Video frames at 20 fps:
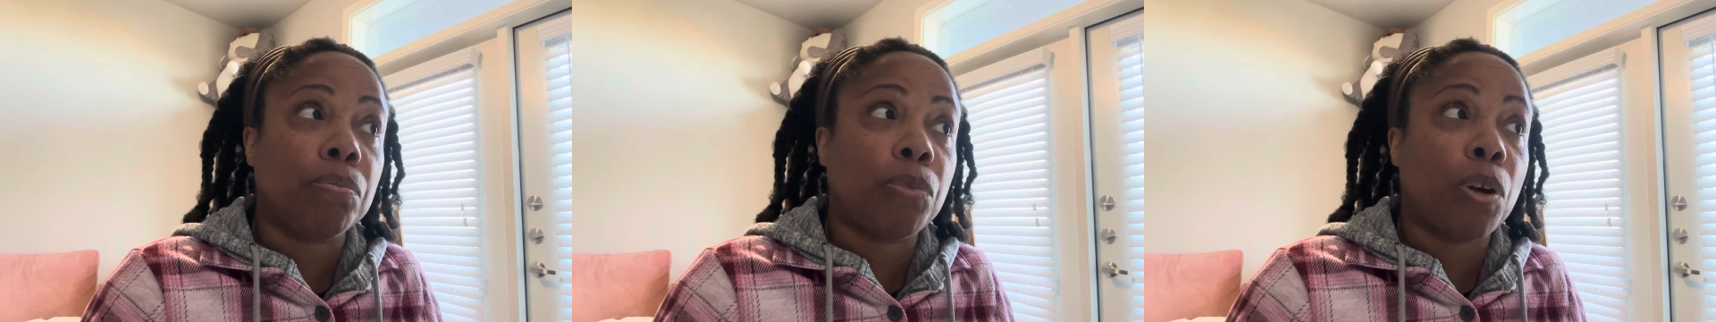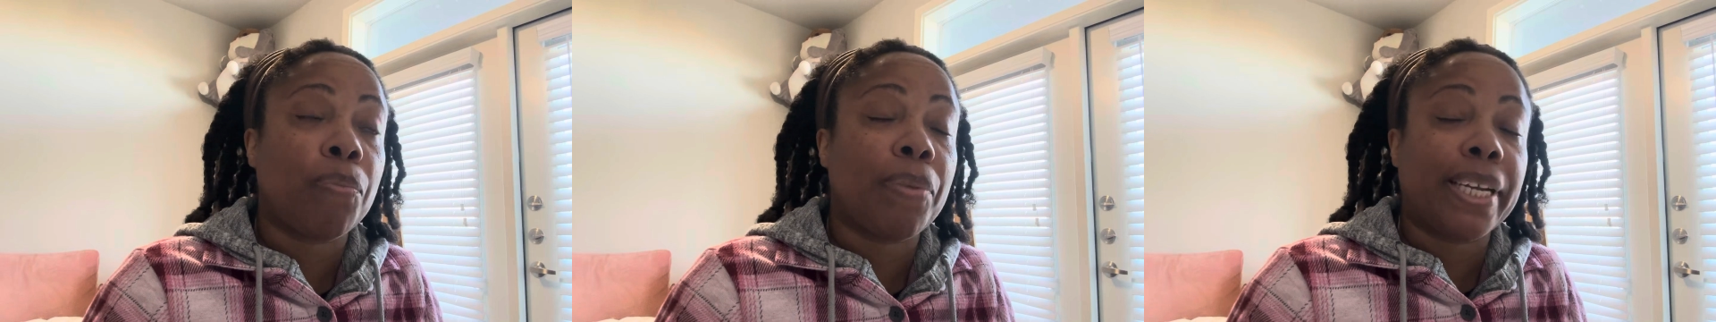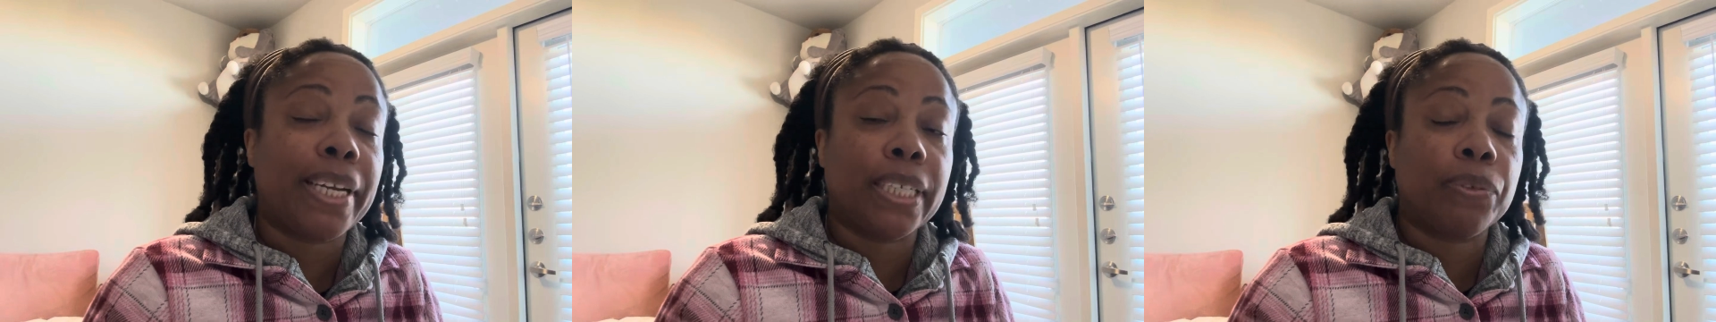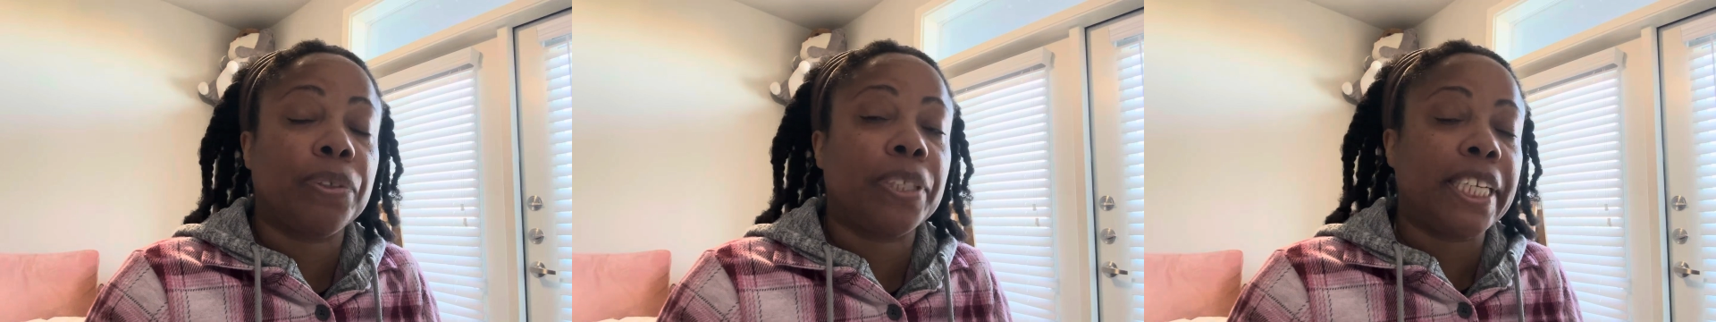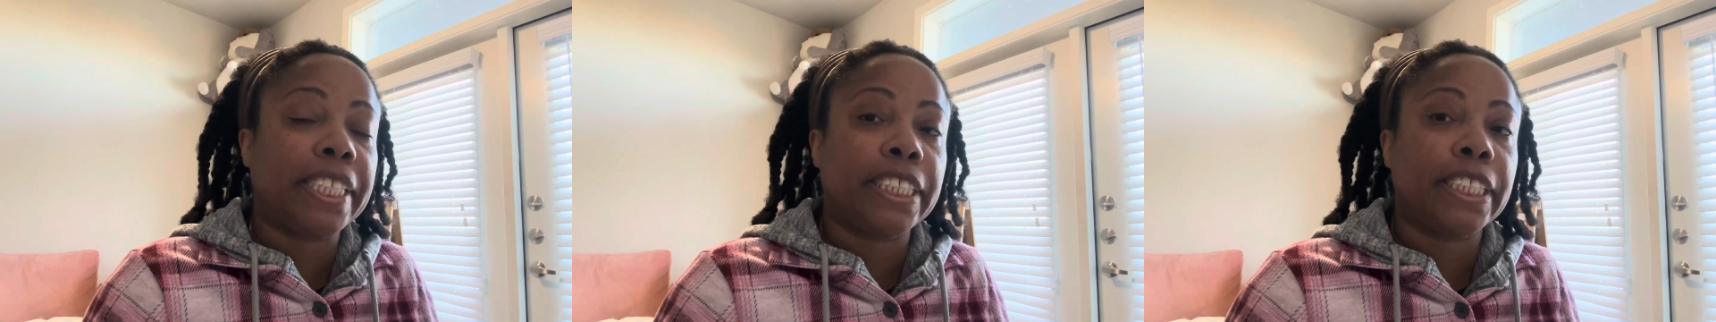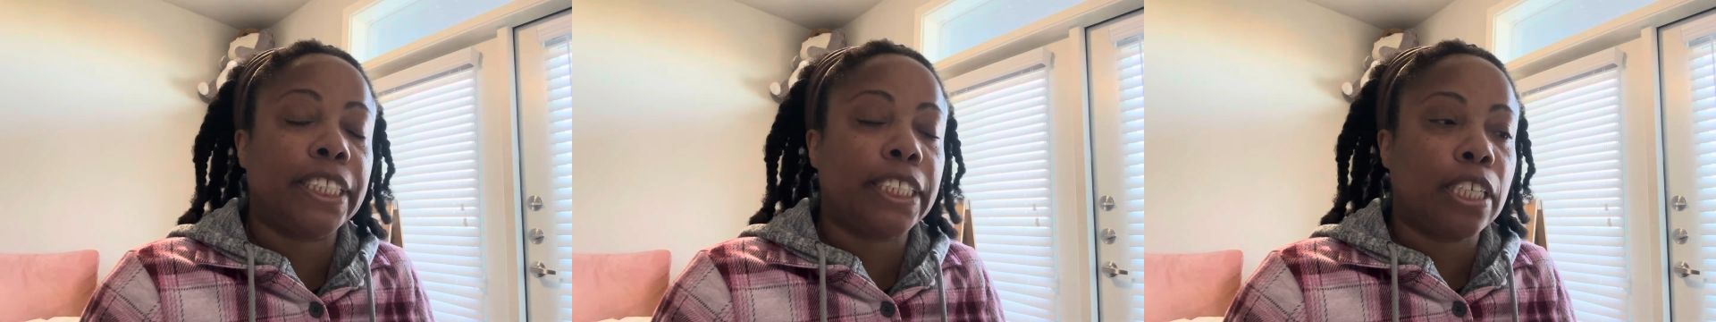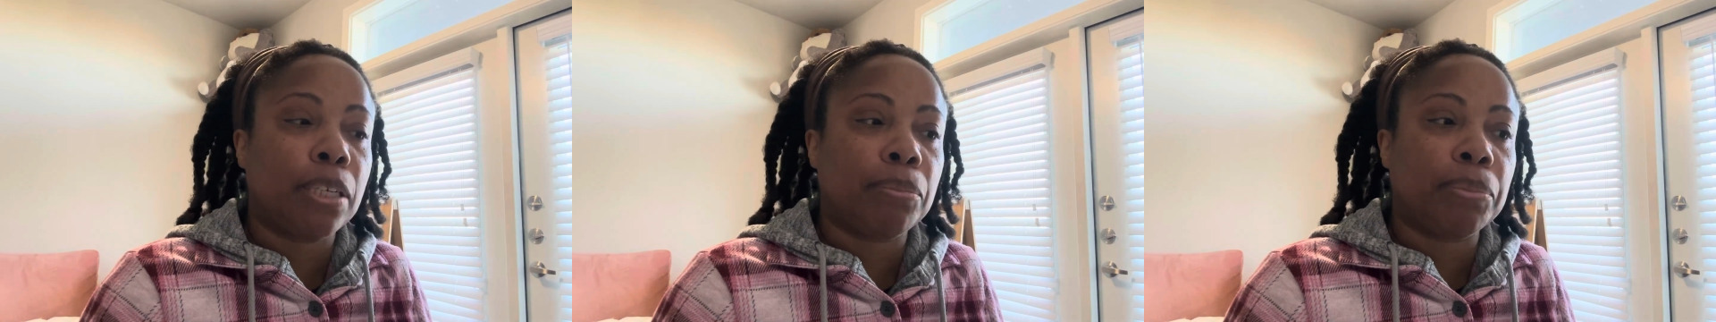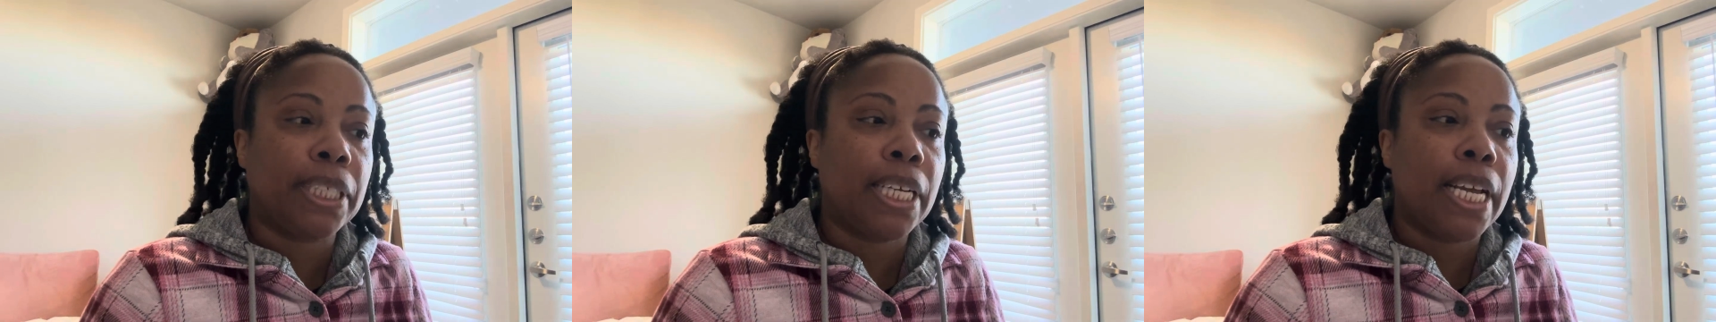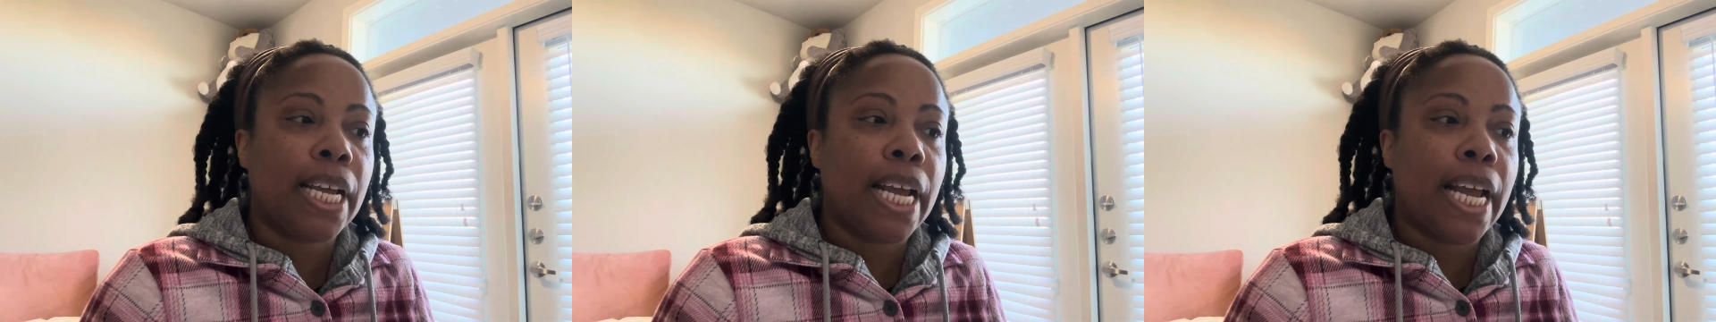romantic relationships.